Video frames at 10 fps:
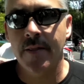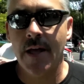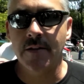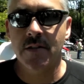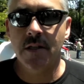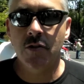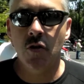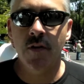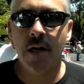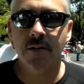that's the
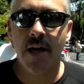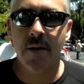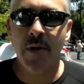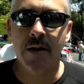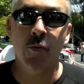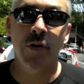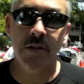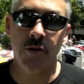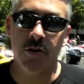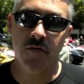Juvenile Diabetic
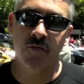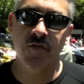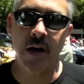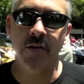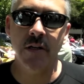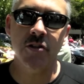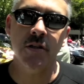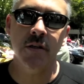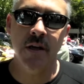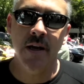Research
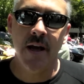Foundation.